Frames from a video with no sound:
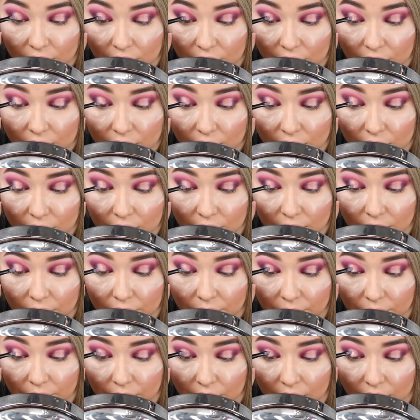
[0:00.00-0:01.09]
and just
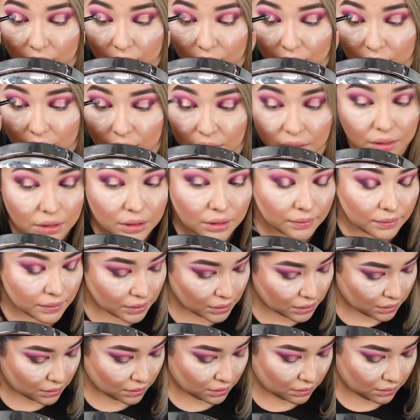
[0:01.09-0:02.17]
put it
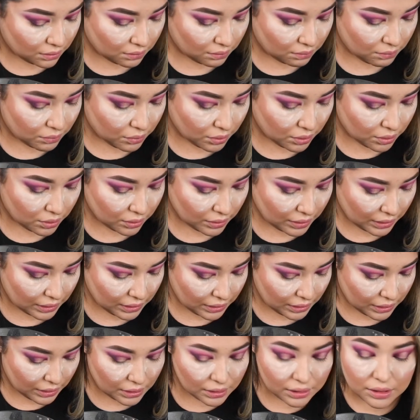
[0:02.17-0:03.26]
even more
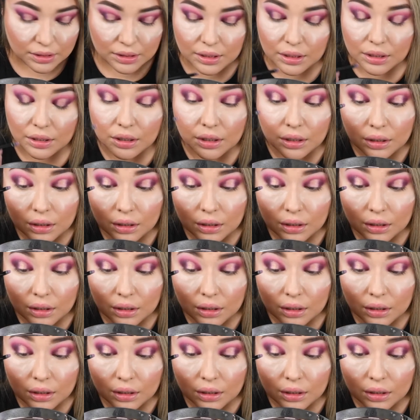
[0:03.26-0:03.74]
directly in the center.